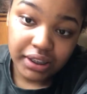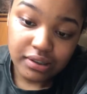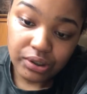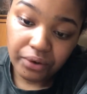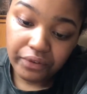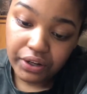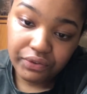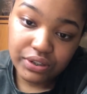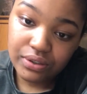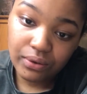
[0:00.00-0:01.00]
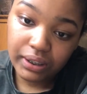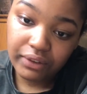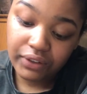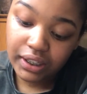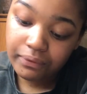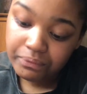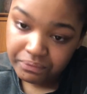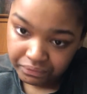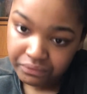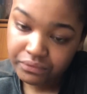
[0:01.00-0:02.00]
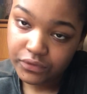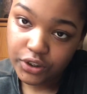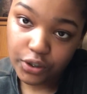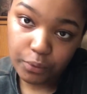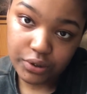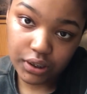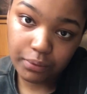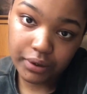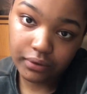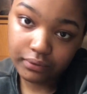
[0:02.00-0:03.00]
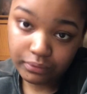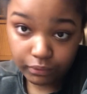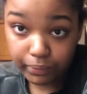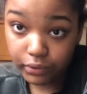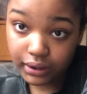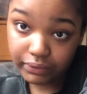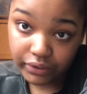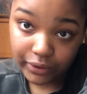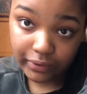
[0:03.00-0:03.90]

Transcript: this off, and if it's not giving, you know what's going on. We're boiling real